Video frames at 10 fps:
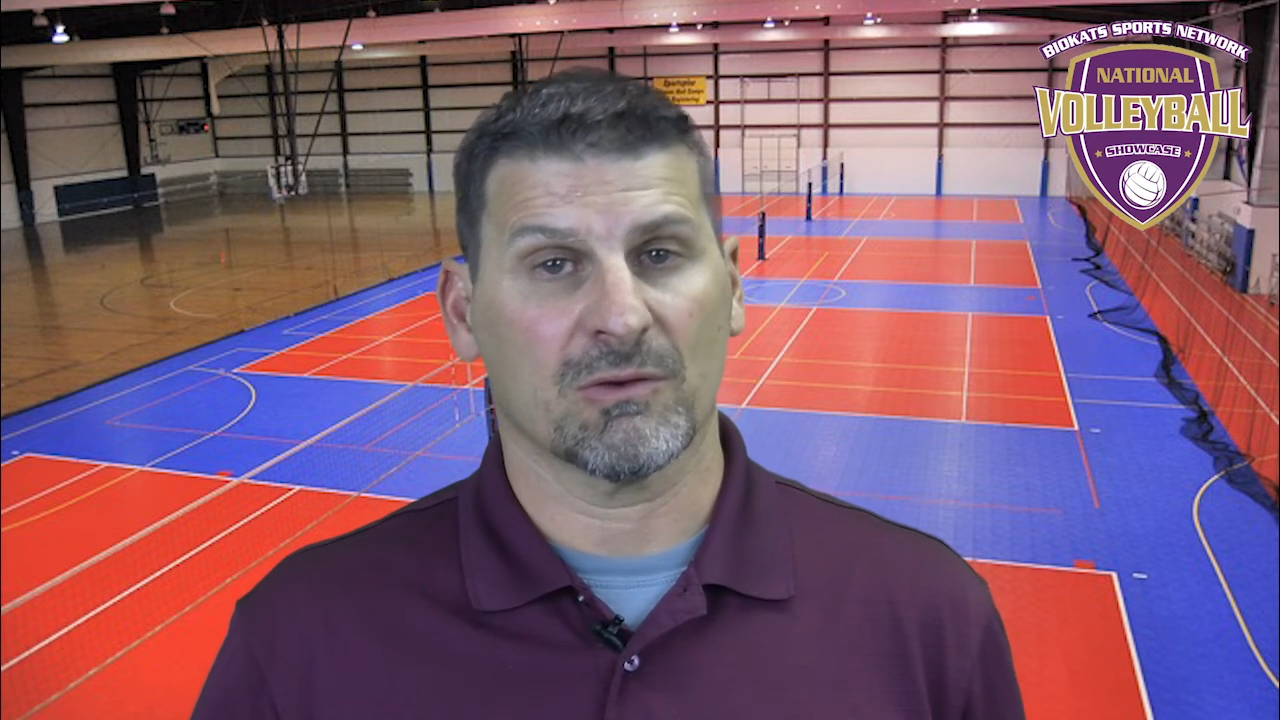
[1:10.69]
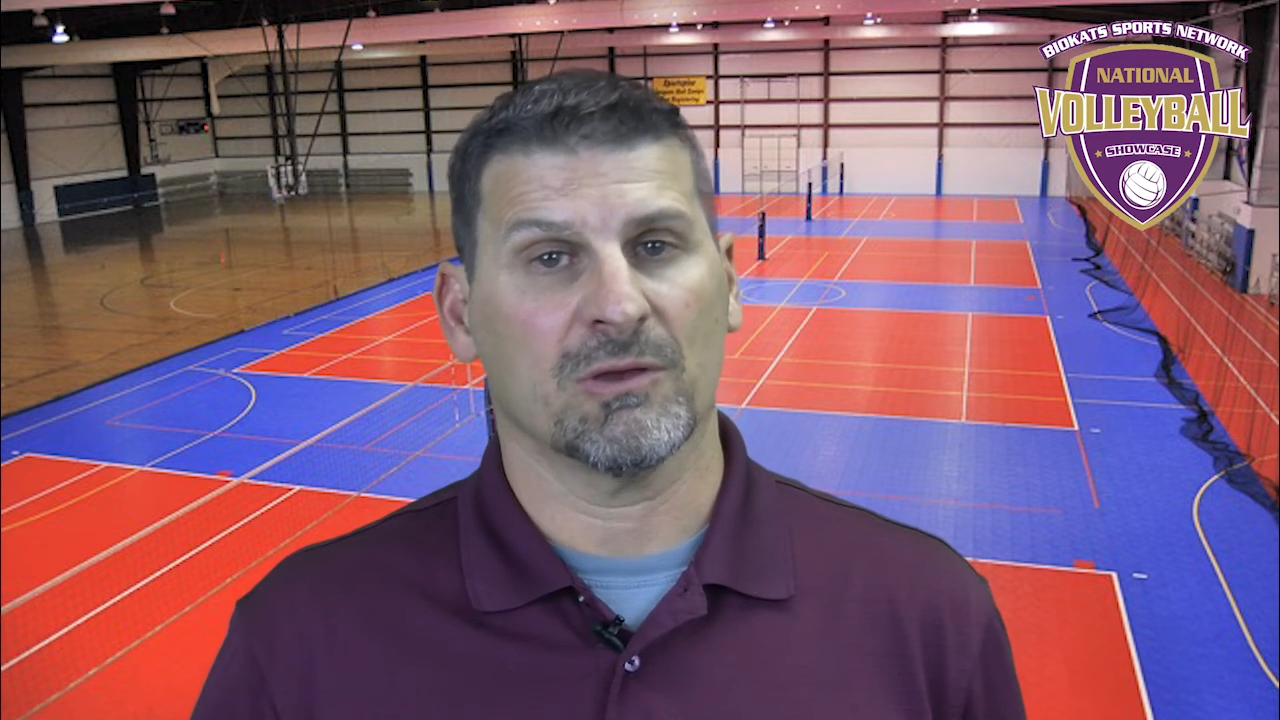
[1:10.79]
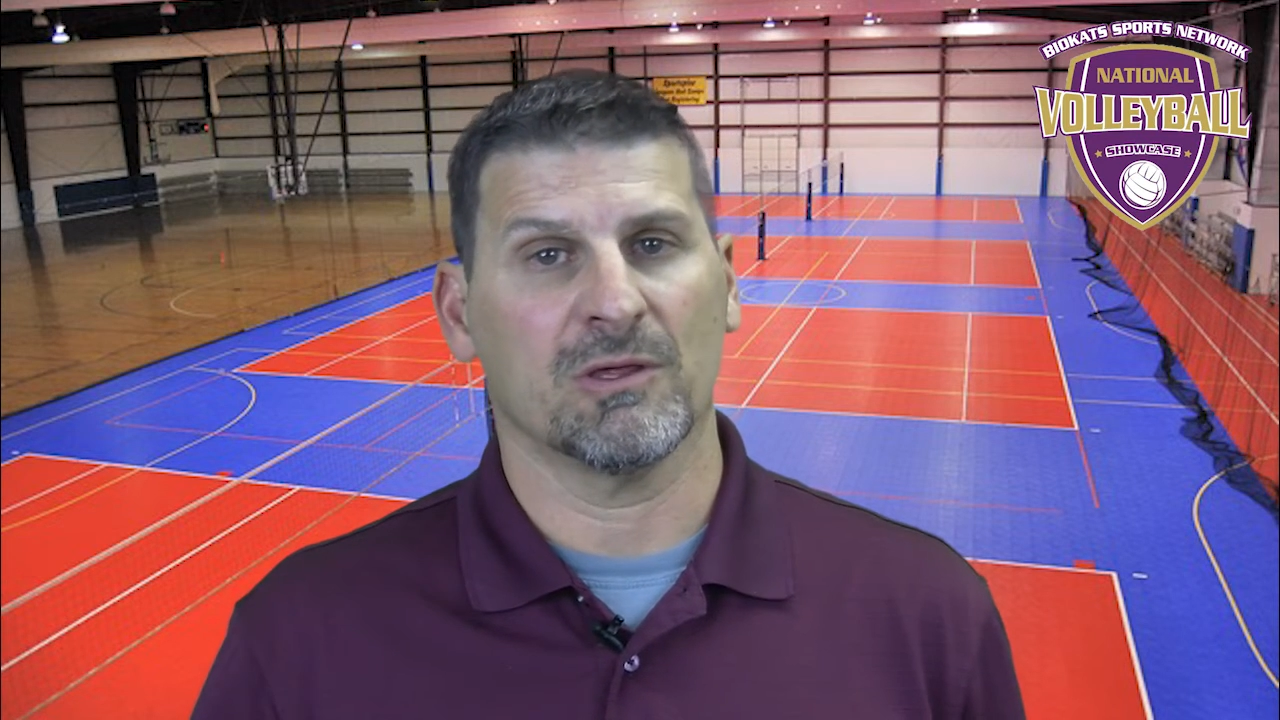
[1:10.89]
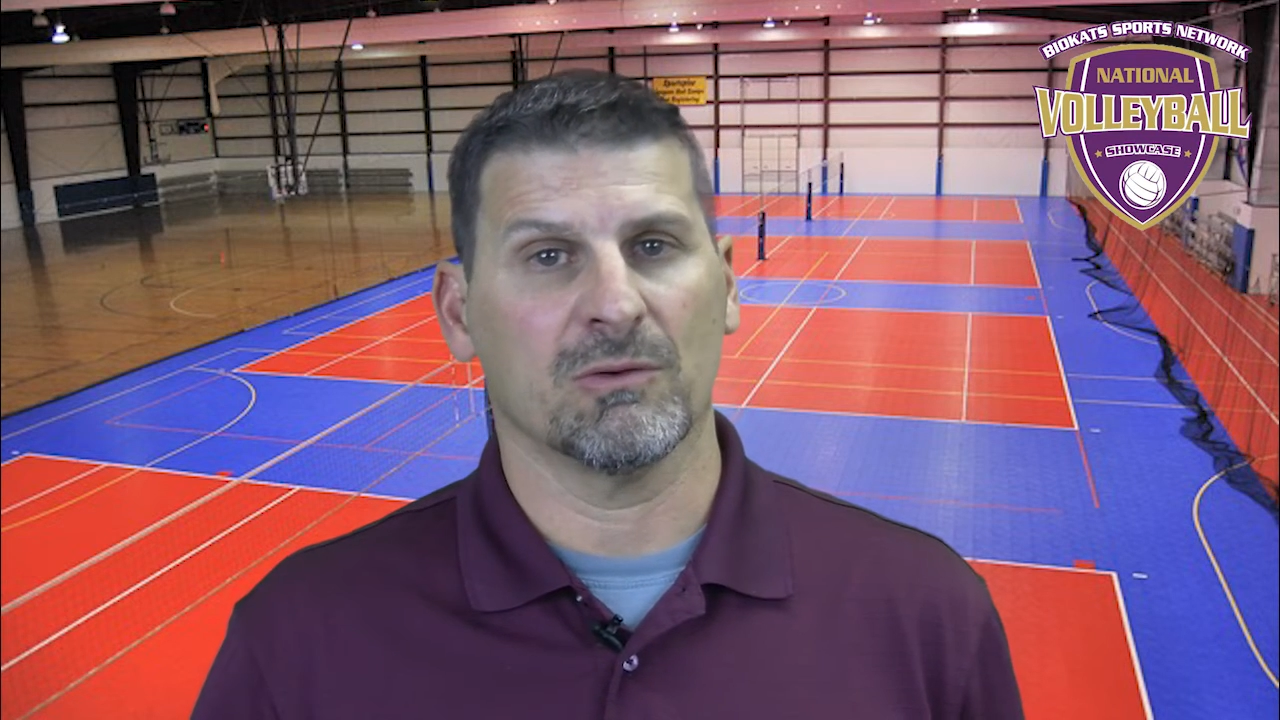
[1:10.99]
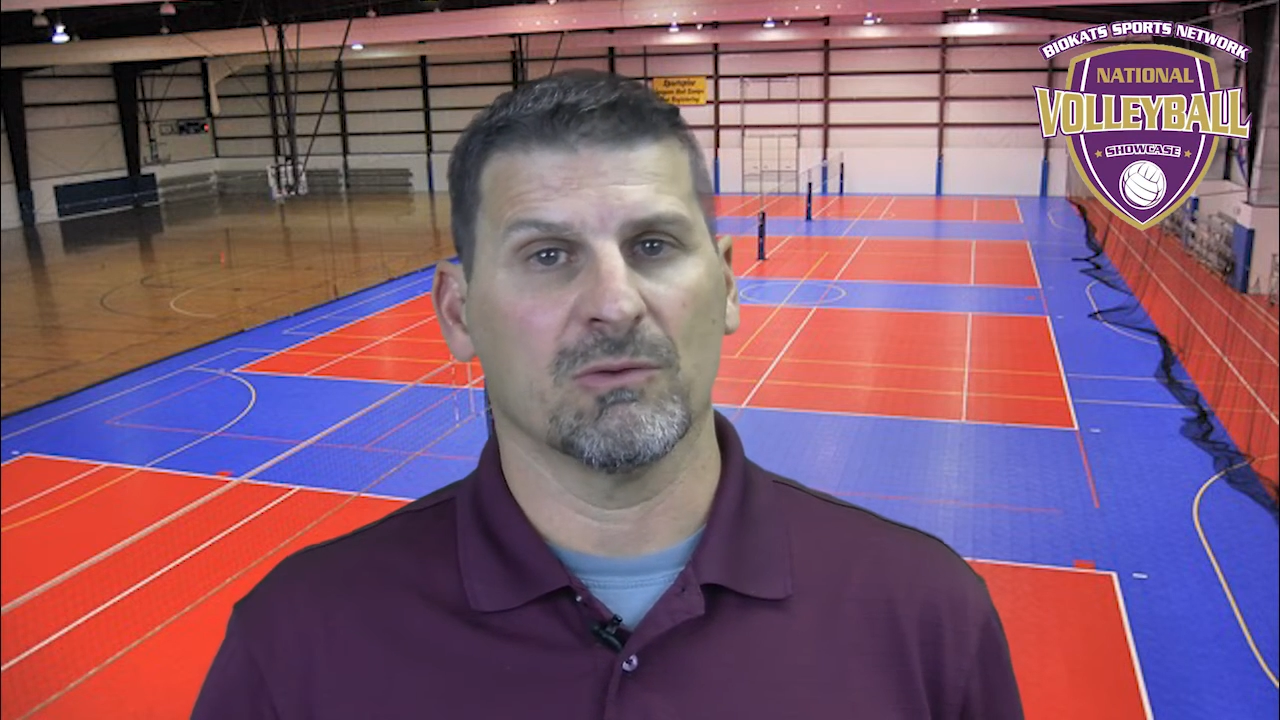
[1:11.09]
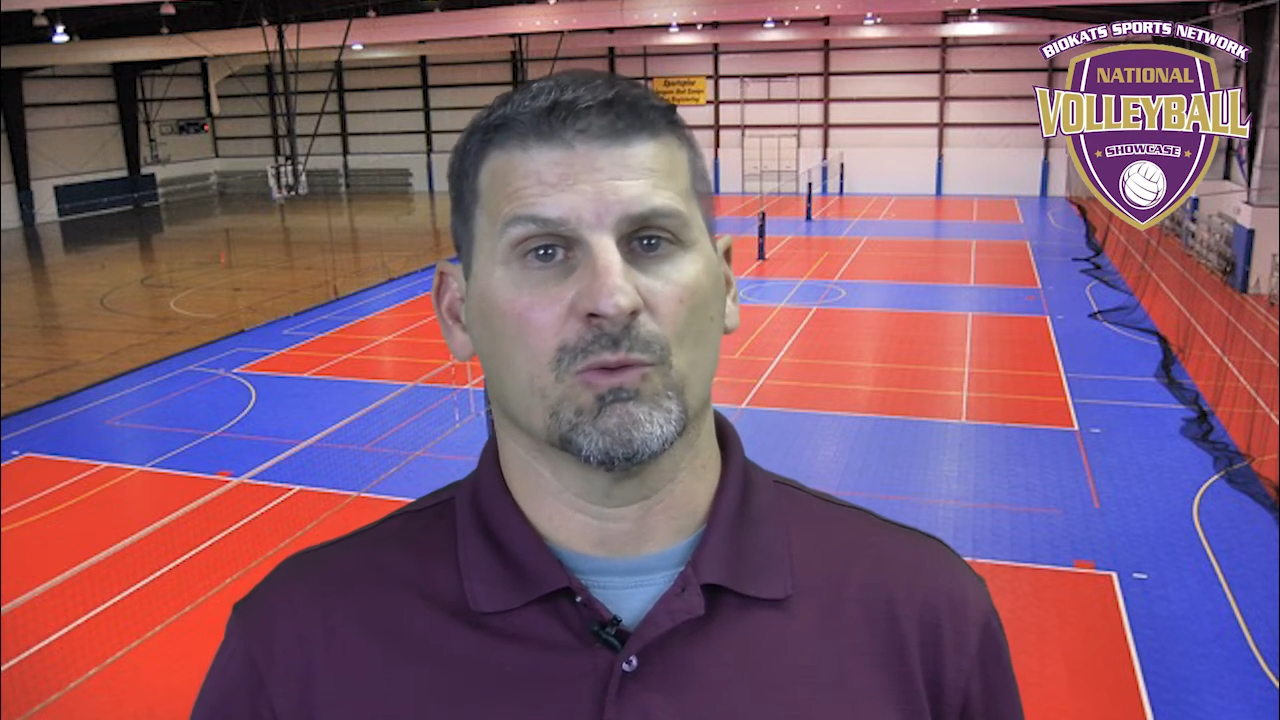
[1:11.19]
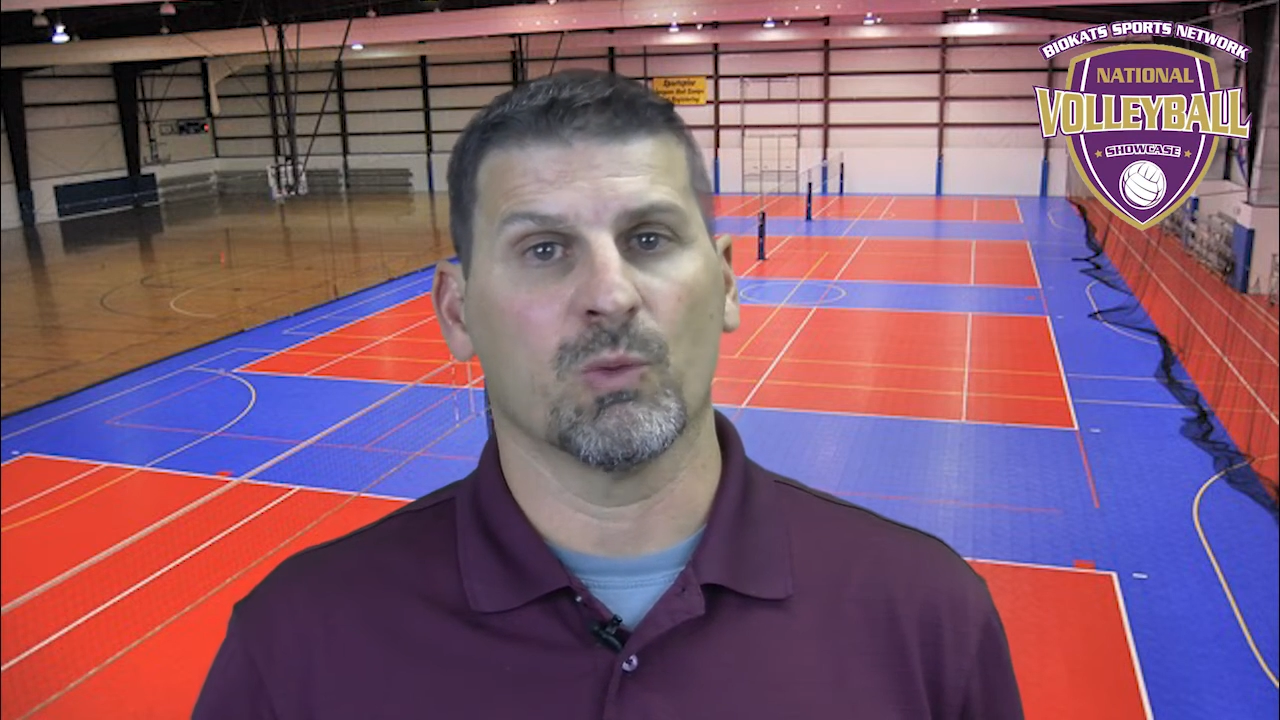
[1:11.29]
are huge.